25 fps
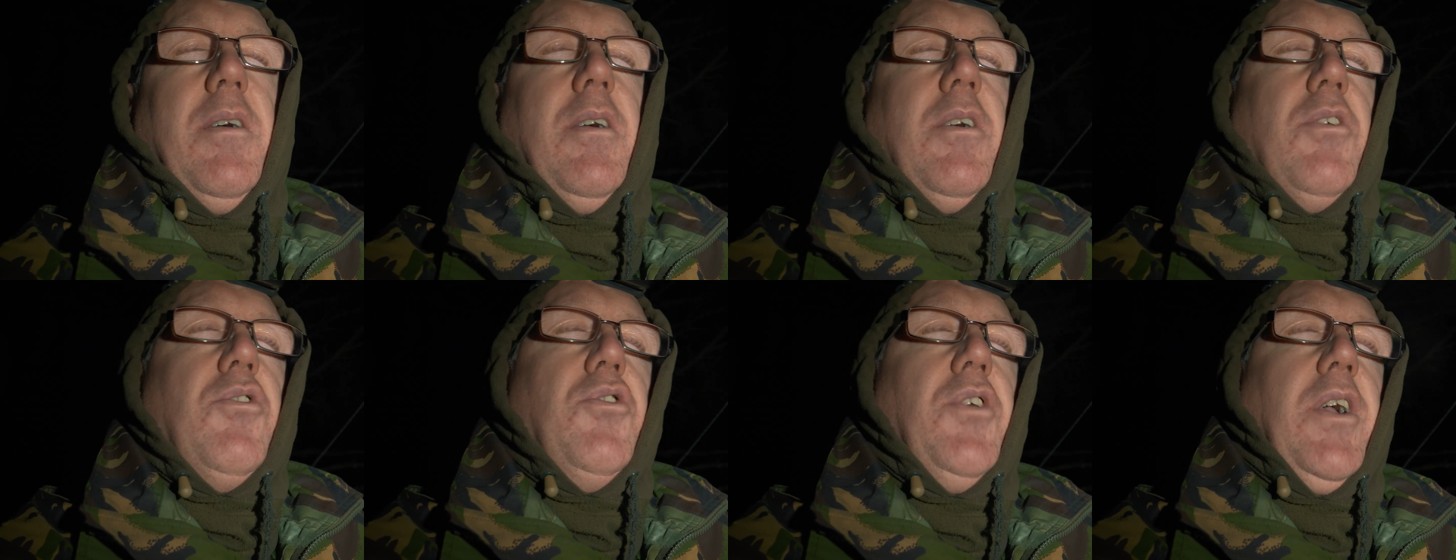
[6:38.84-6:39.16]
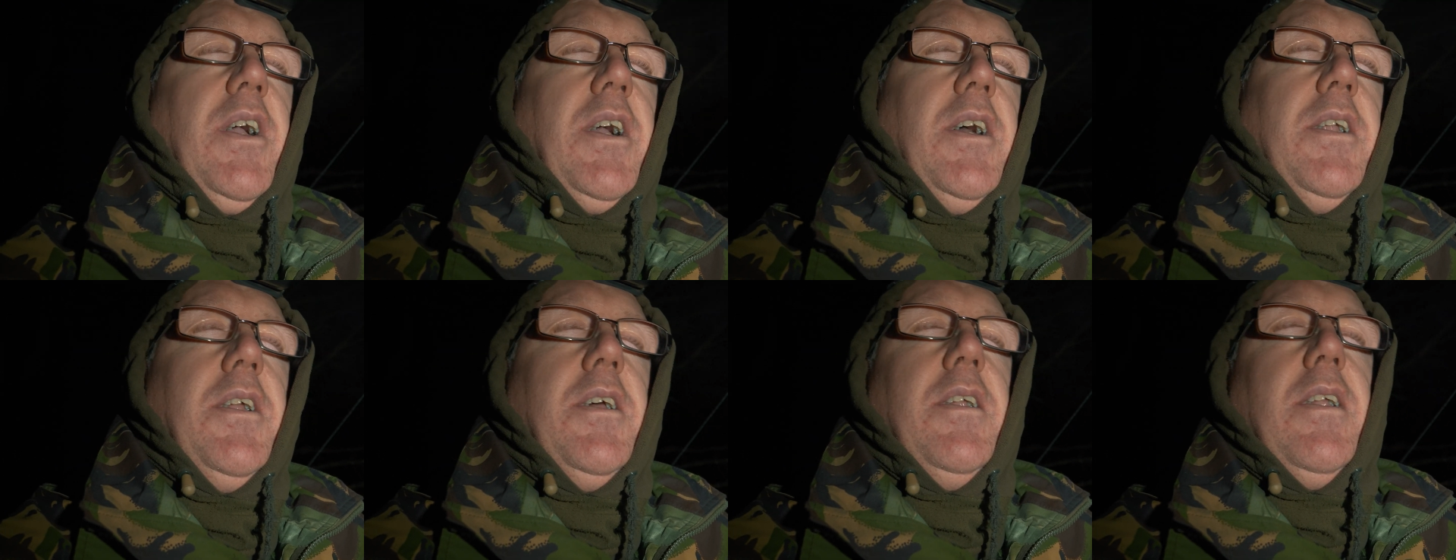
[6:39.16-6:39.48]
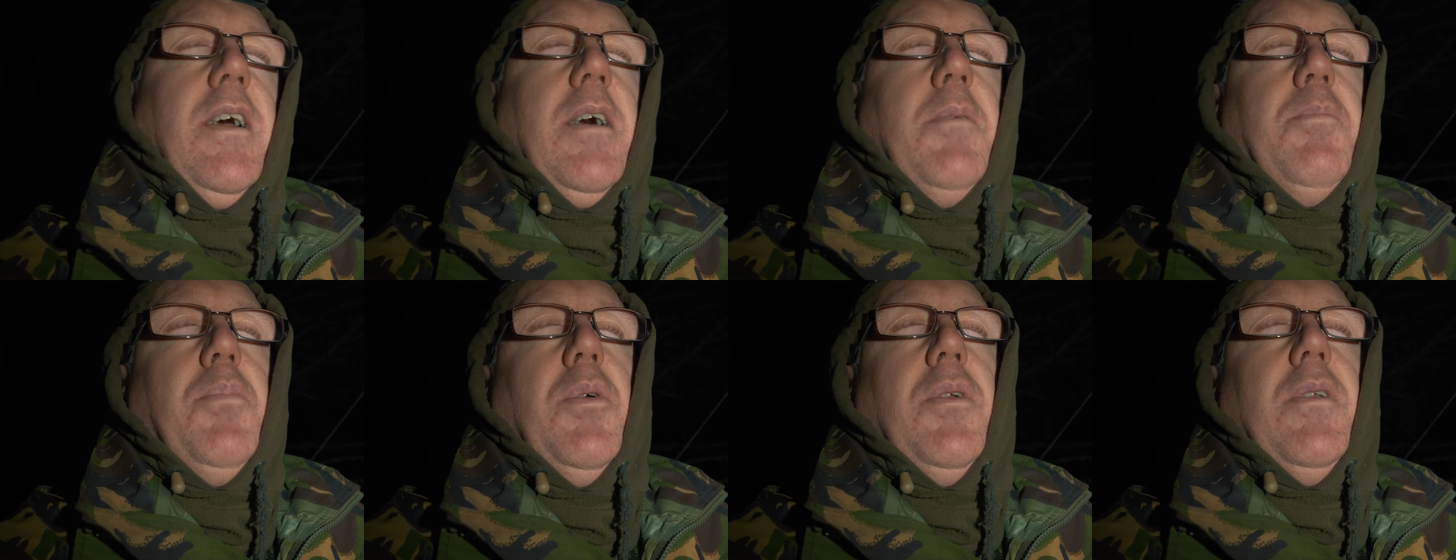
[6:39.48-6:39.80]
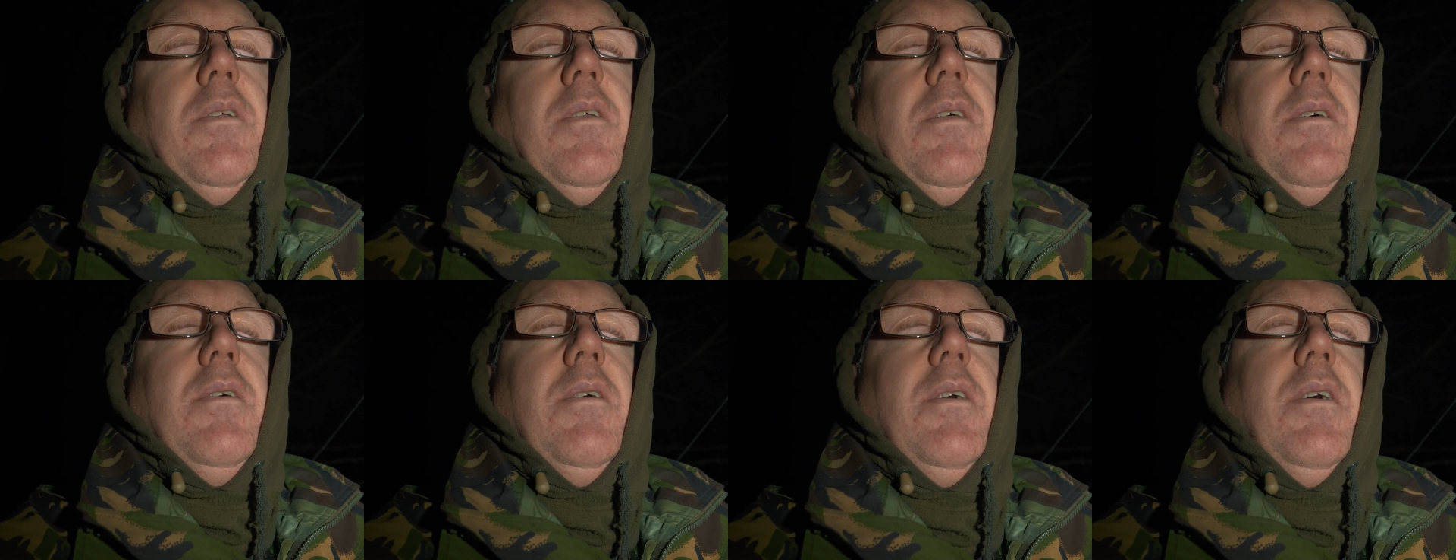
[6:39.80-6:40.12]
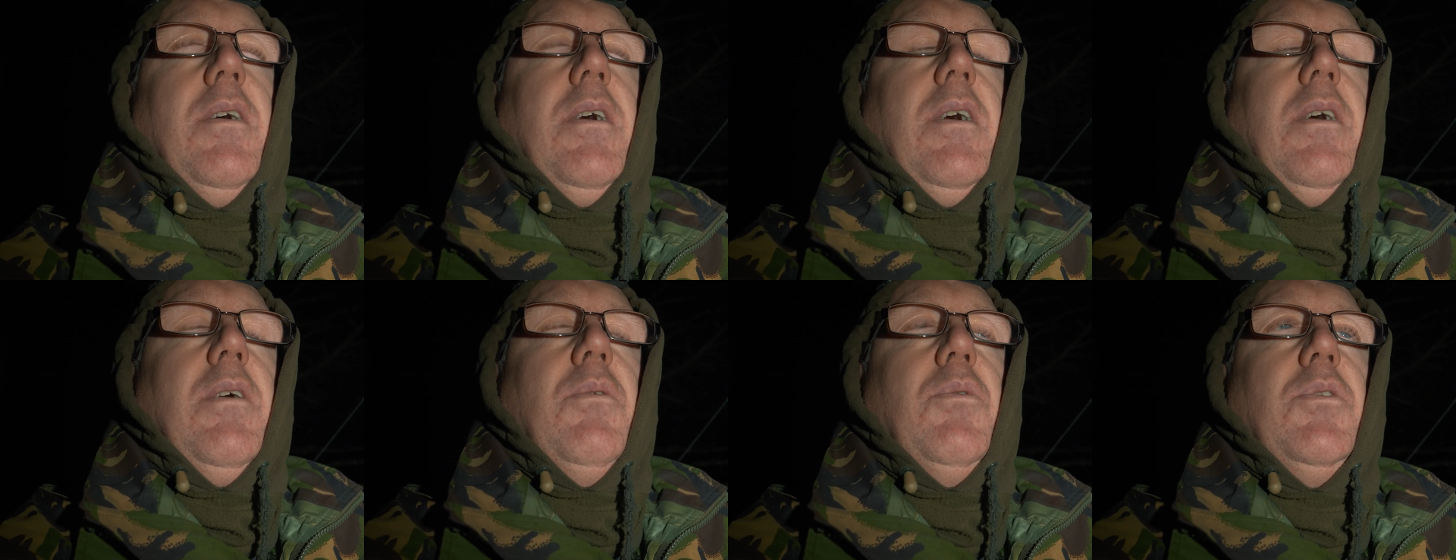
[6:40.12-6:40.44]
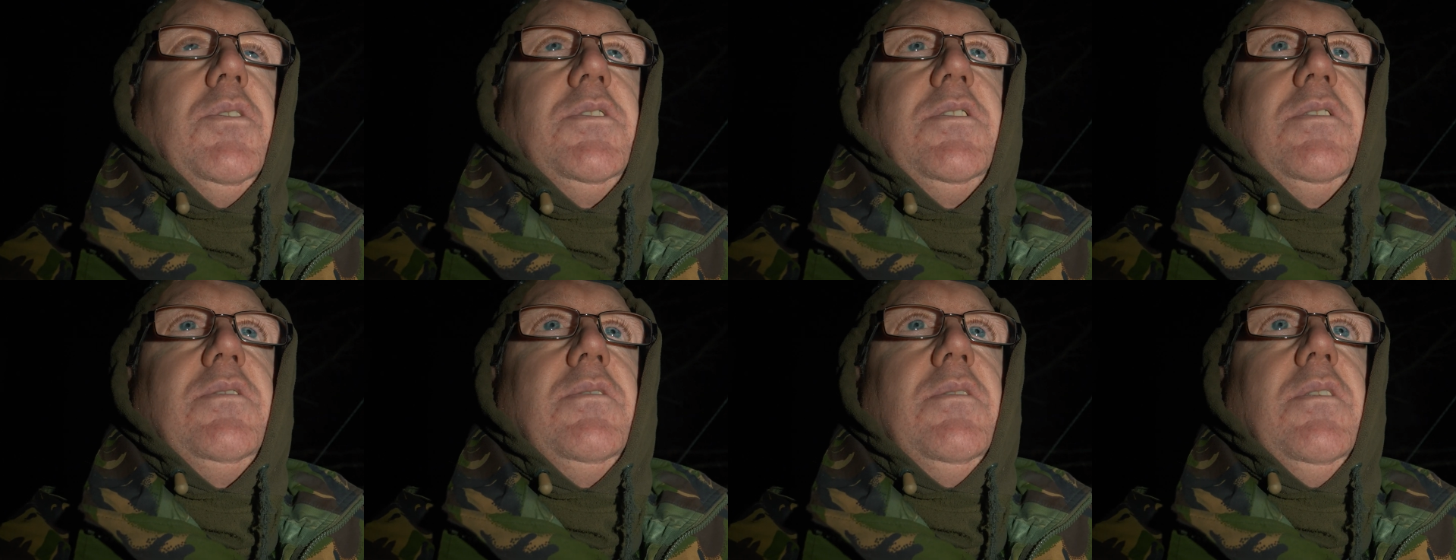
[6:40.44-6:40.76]
creaking and that, but there
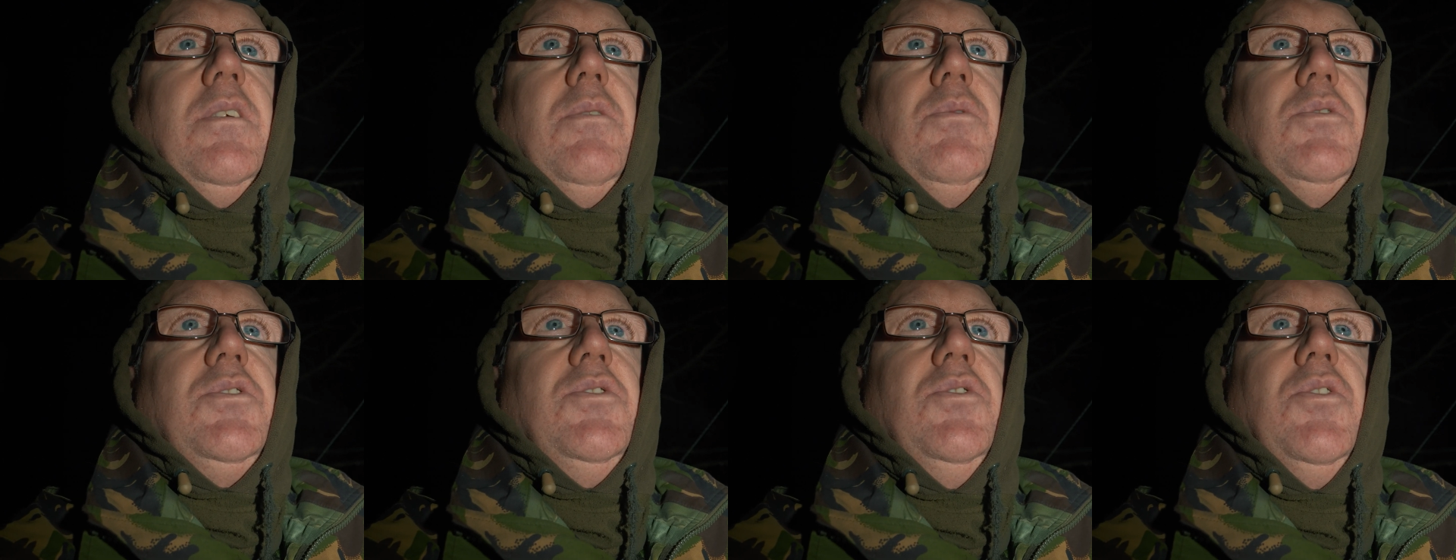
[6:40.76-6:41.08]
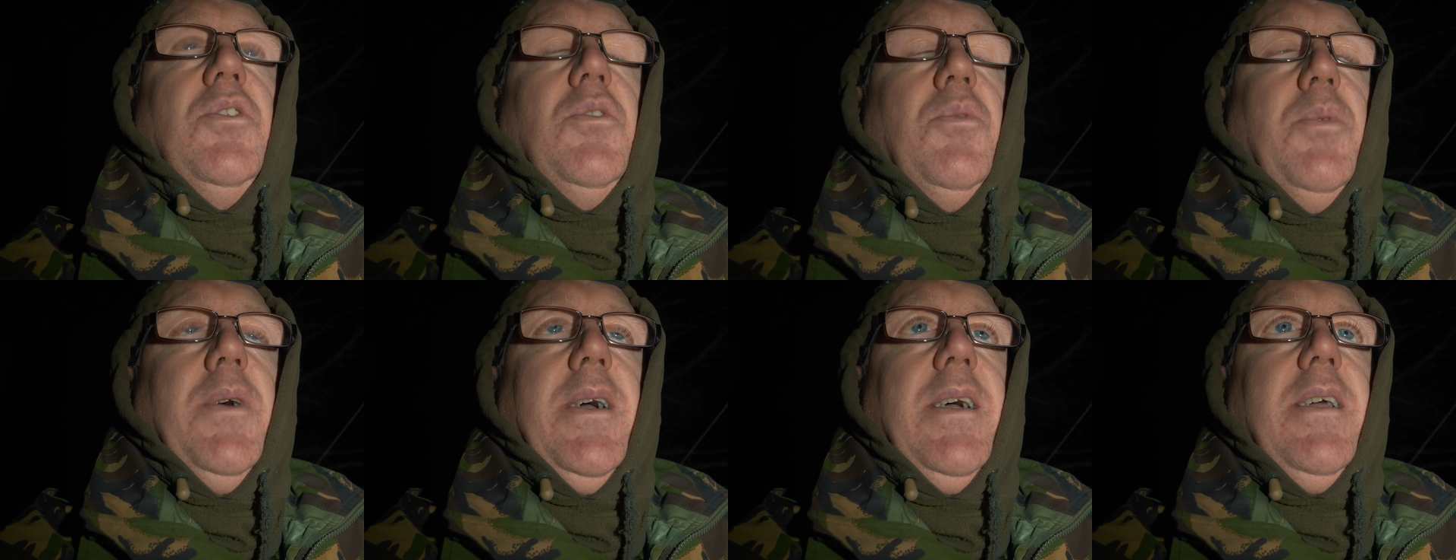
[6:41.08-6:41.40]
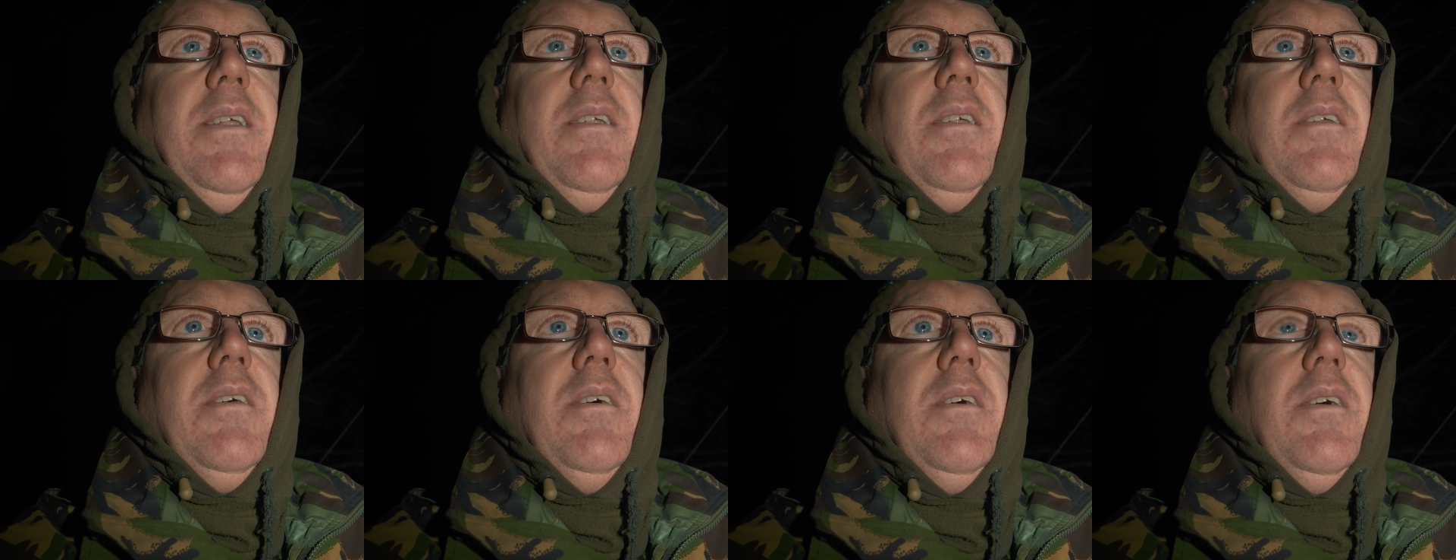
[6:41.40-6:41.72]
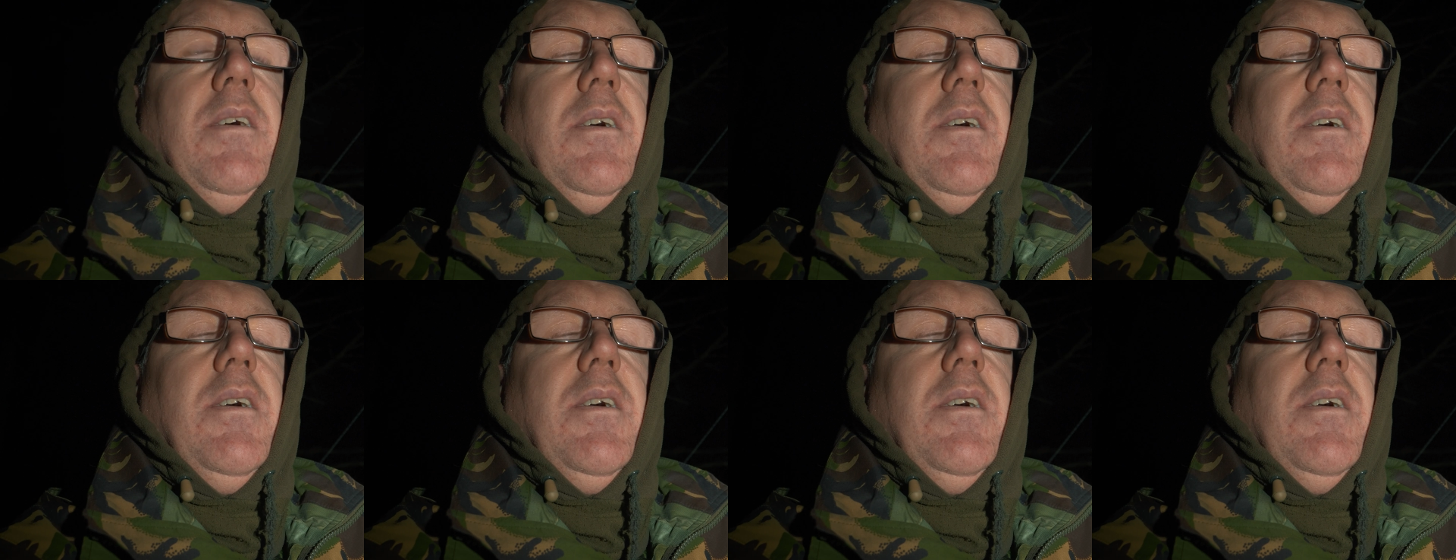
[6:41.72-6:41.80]
was no wind.